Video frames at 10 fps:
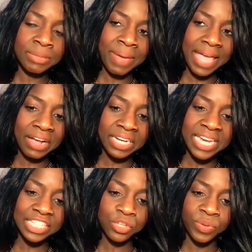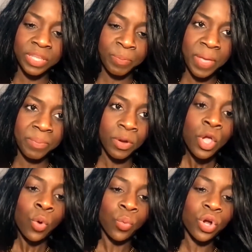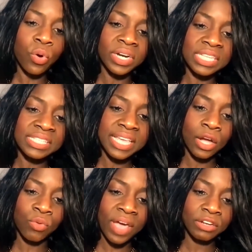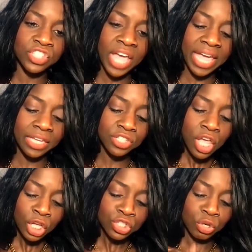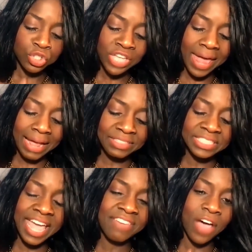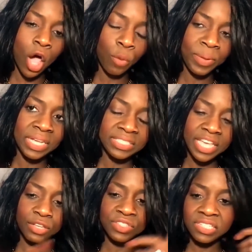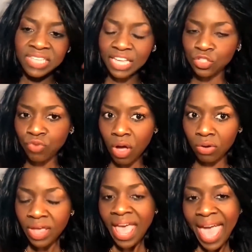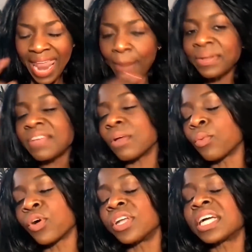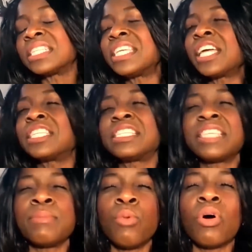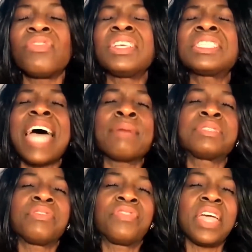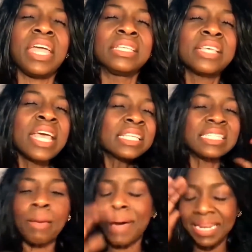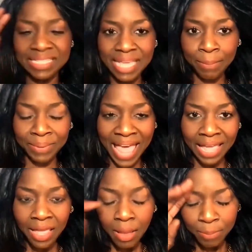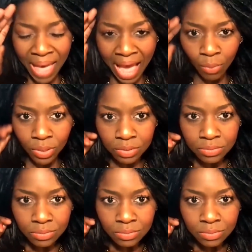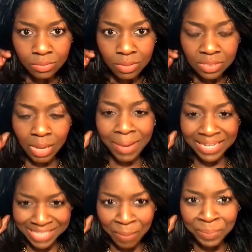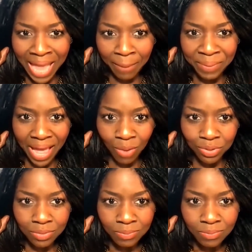to make our connection with the people, we're going to see a greater change. So shout out to Dave. I hope he continues to stay strong. And I believe that we're going to continue to see more of these types of things. Somebody say Black power. Somebody say Black power.